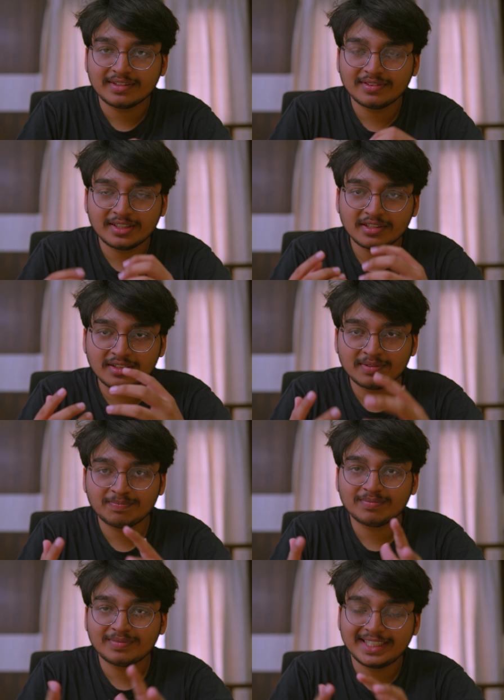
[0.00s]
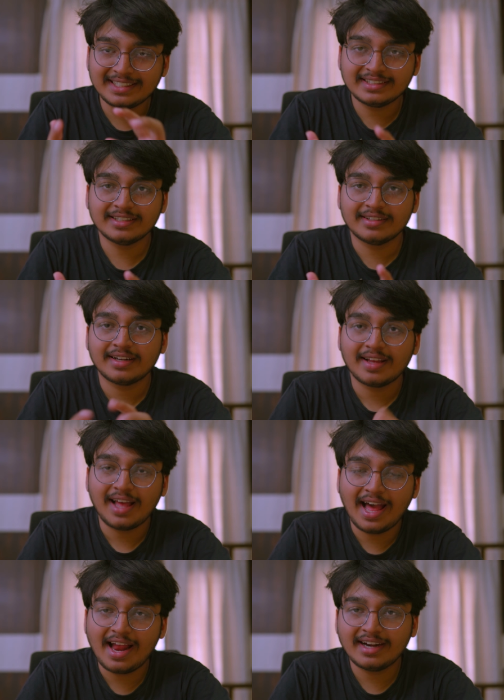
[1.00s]
the tension
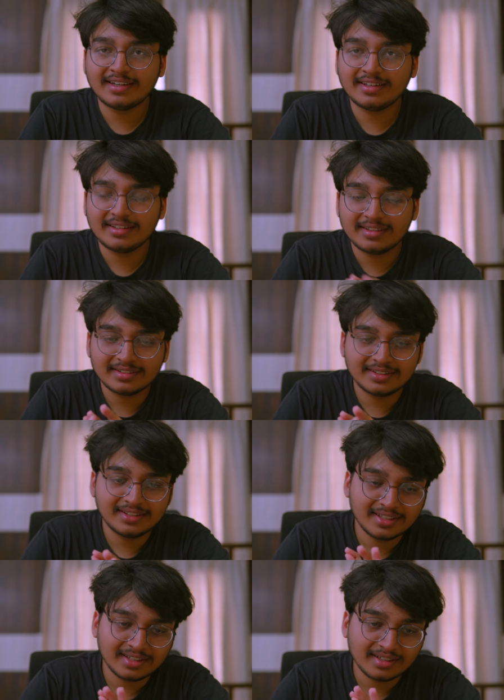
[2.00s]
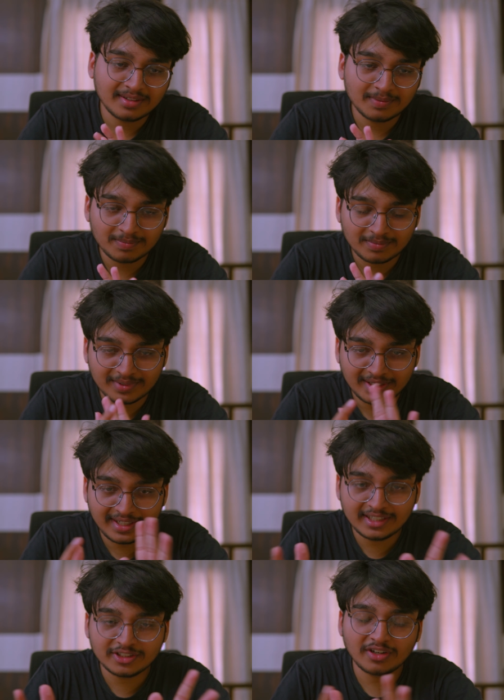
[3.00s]
and the
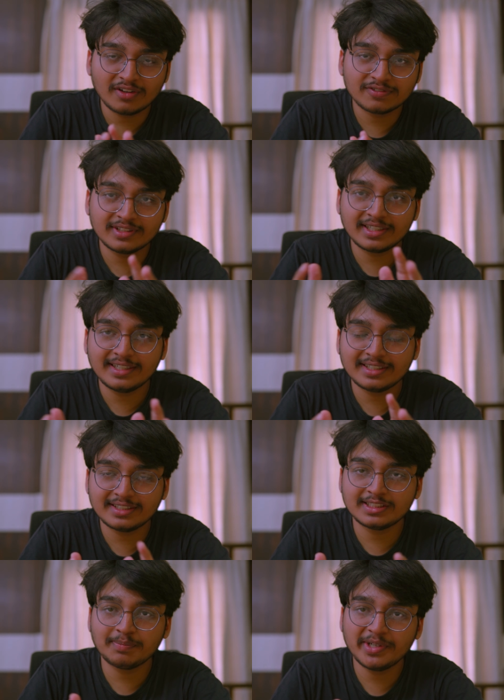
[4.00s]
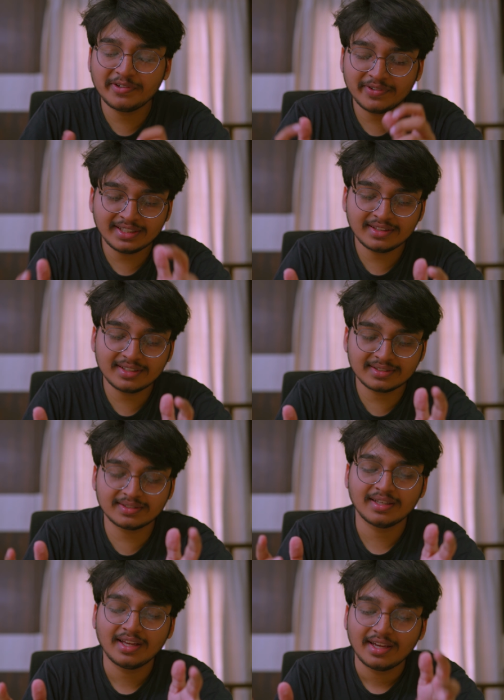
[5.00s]
nature of the relationship between this